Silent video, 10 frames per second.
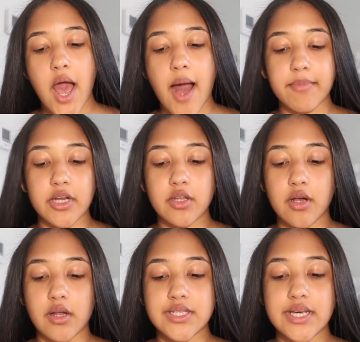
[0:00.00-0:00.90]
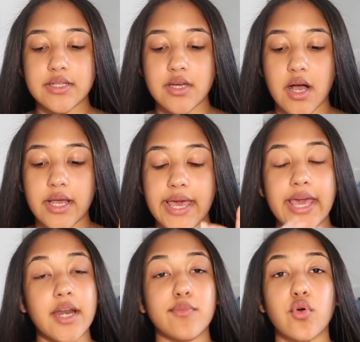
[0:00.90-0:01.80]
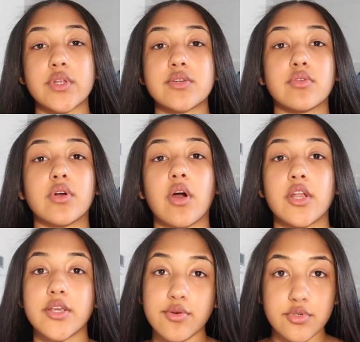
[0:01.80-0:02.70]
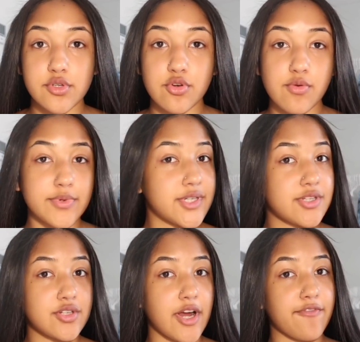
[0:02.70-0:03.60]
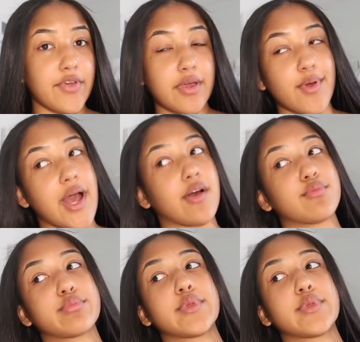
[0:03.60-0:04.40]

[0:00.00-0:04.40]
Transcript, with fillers: i'm gonna look on tiktok and i'm going to look on youtube just to try and figure out